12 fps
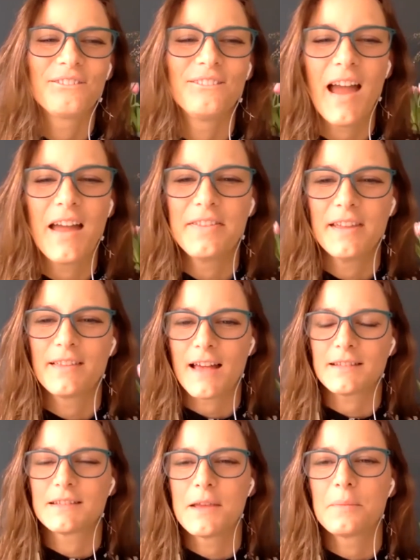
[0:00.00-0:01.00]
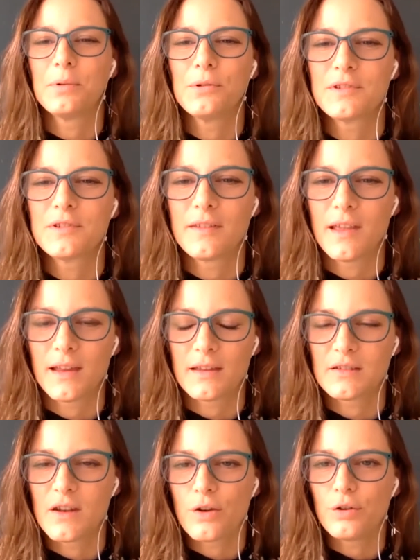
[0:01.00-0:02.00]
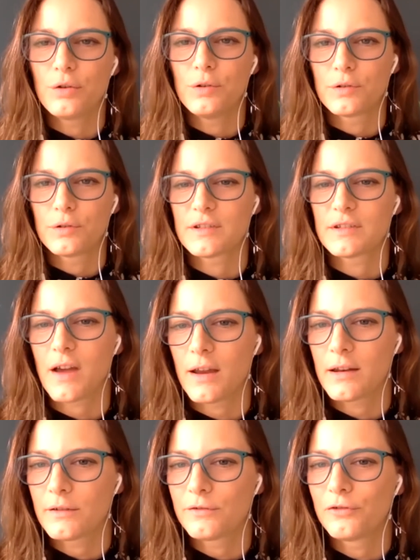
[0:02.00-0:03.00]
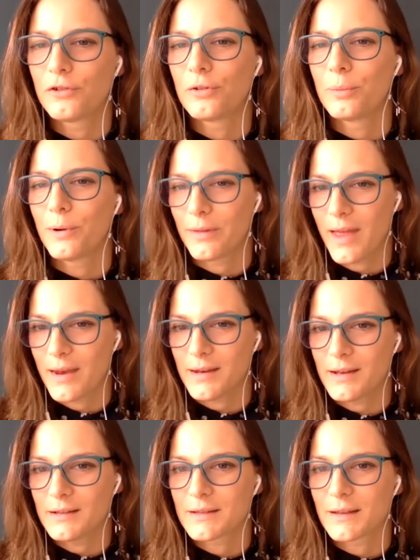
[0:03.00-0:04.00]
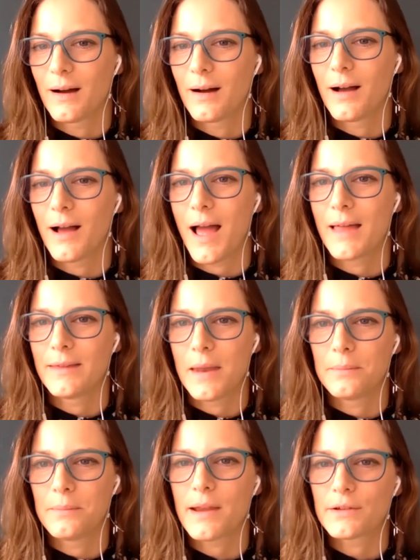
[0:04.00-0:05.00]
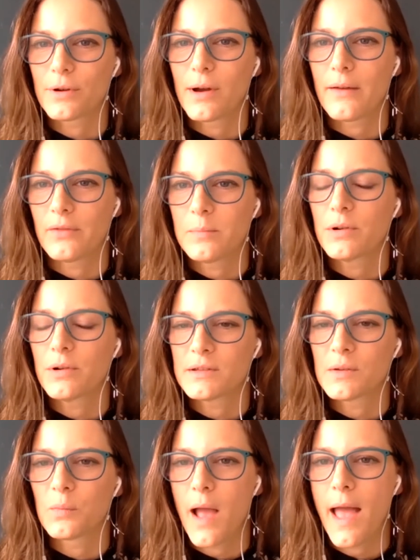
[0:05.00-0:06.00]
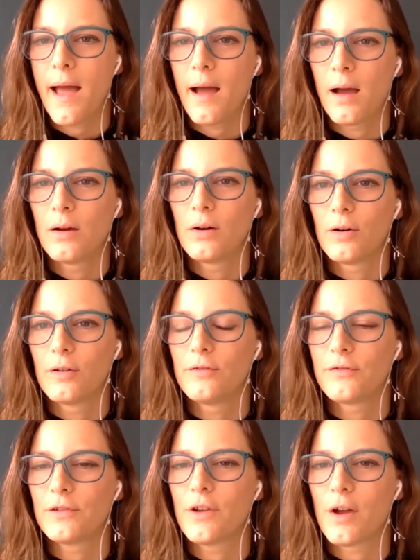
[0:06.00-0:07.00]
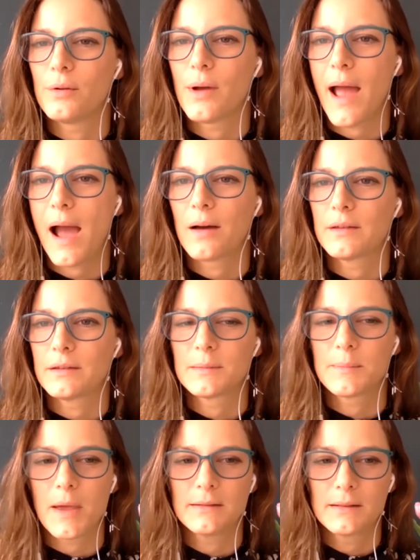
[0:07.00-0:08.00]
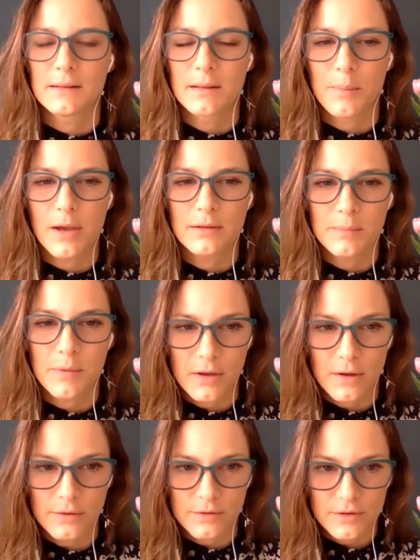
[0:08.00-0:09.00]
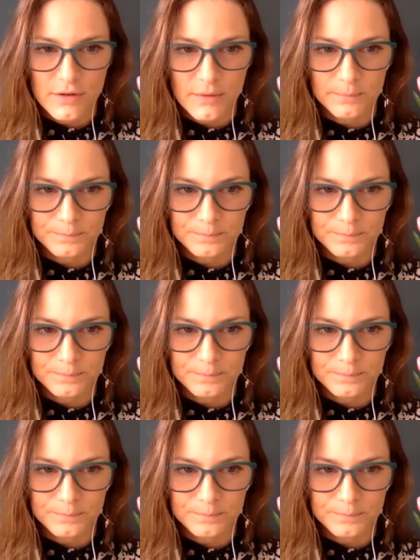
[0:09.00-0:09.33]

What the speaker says: I think that's the important thing, is know who you're designing for, what their needs are, and then make sure everybody's aware of, how this space is supposed to be used.